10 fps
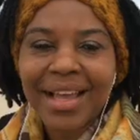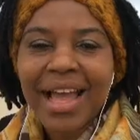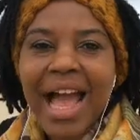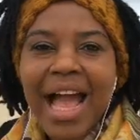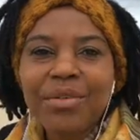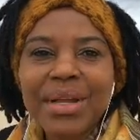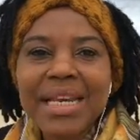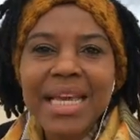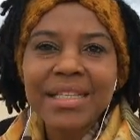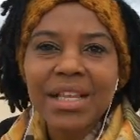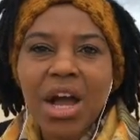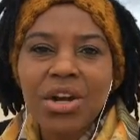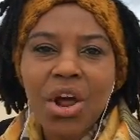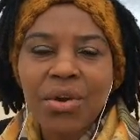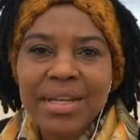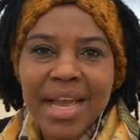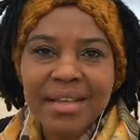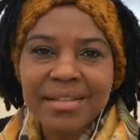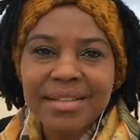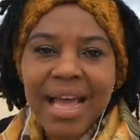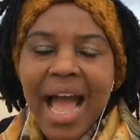I release aloneness.